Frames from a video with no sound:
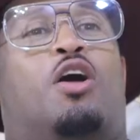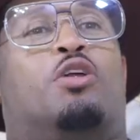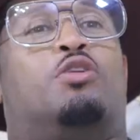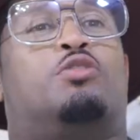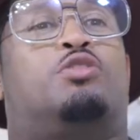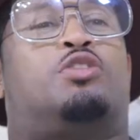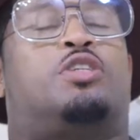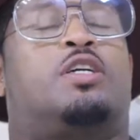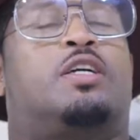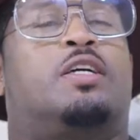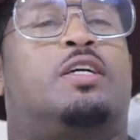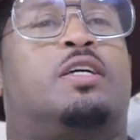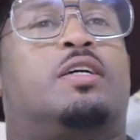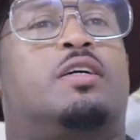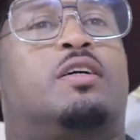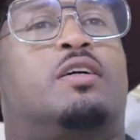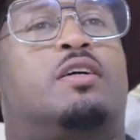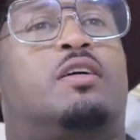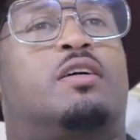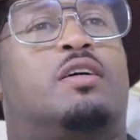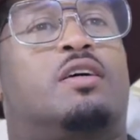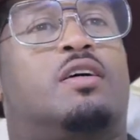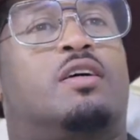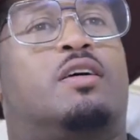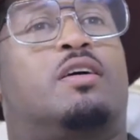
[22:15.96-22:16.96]

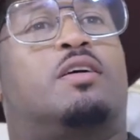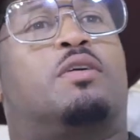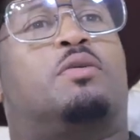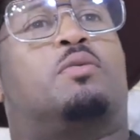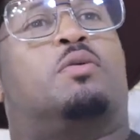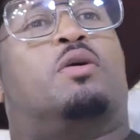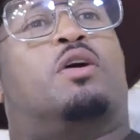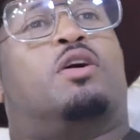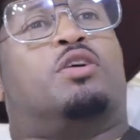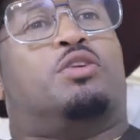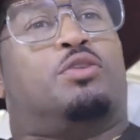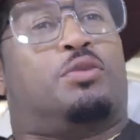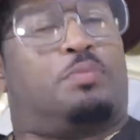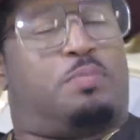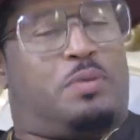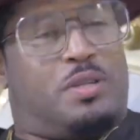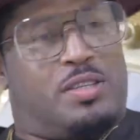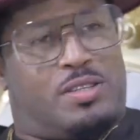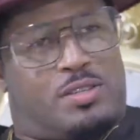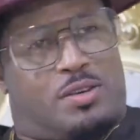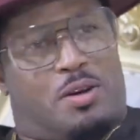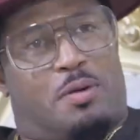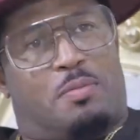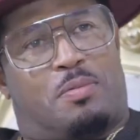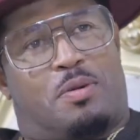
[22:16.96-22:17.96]
Oluchi, where are you?
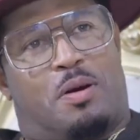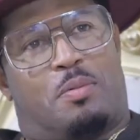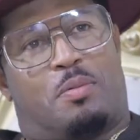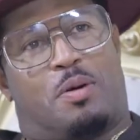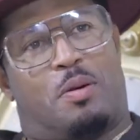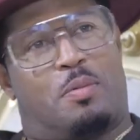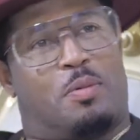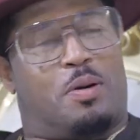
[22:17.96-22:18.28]
Please come.